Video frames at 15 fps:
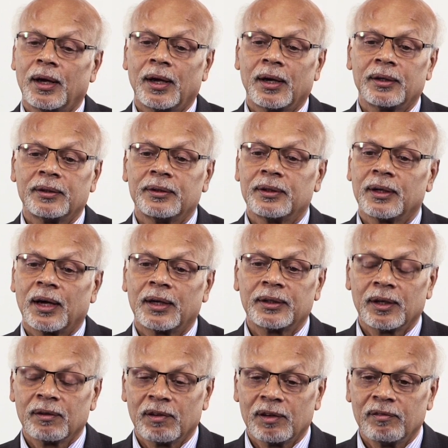And I
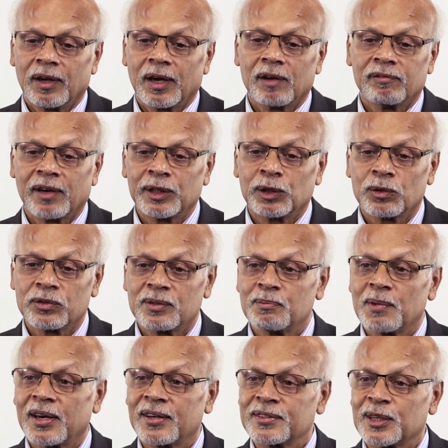think when we have 5,000
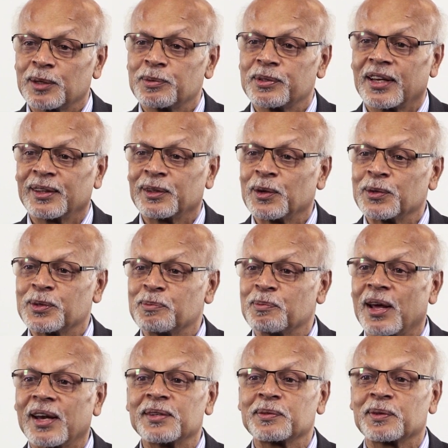manuscripts, 10,000
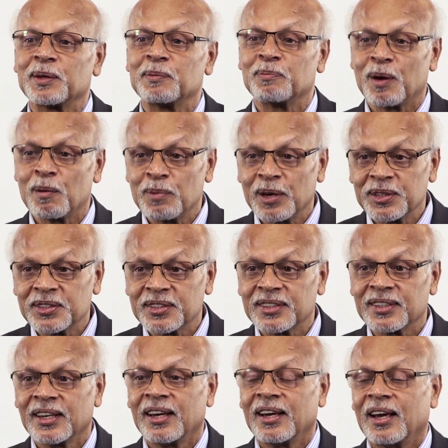manuscripts published,
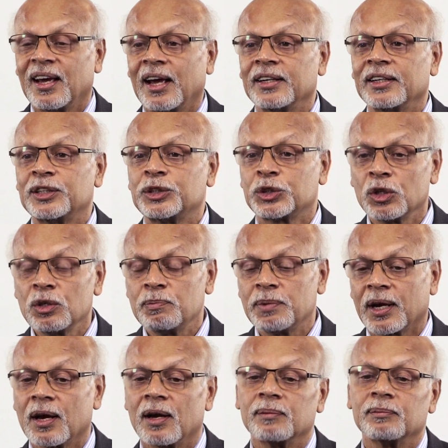and it should
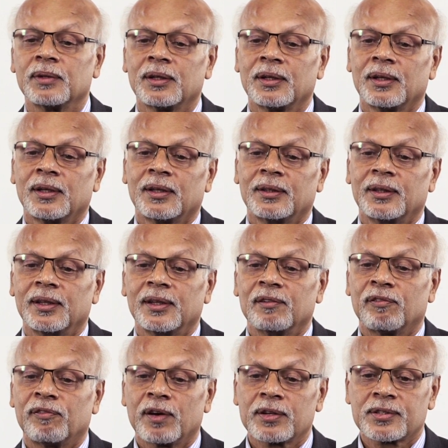become the
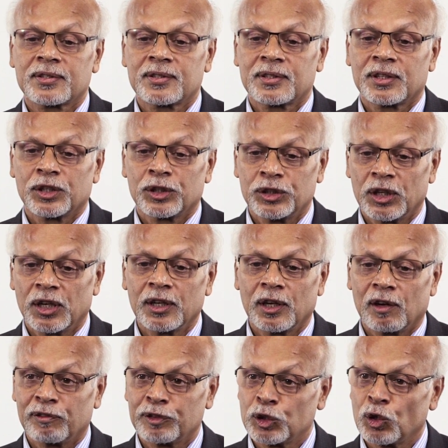first
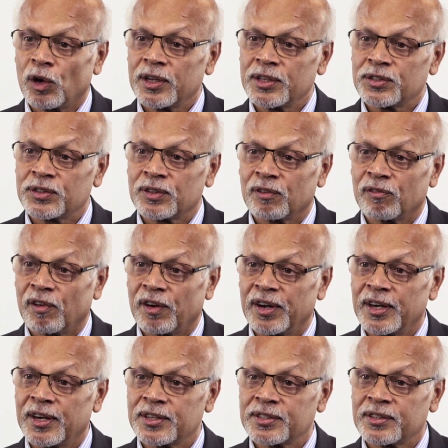journal of choice for
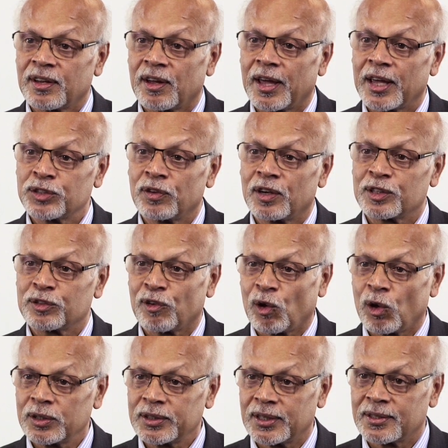readers as well as for
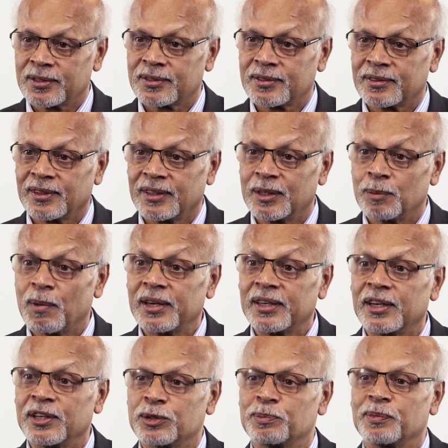authors in the
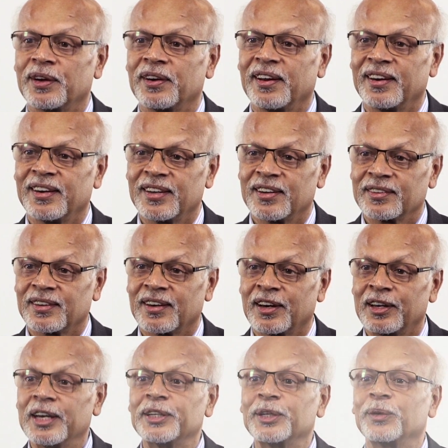multidisciplinary area
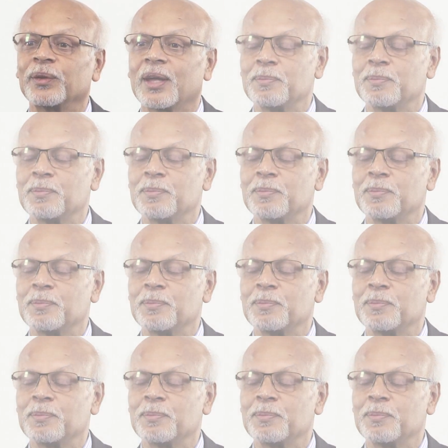related to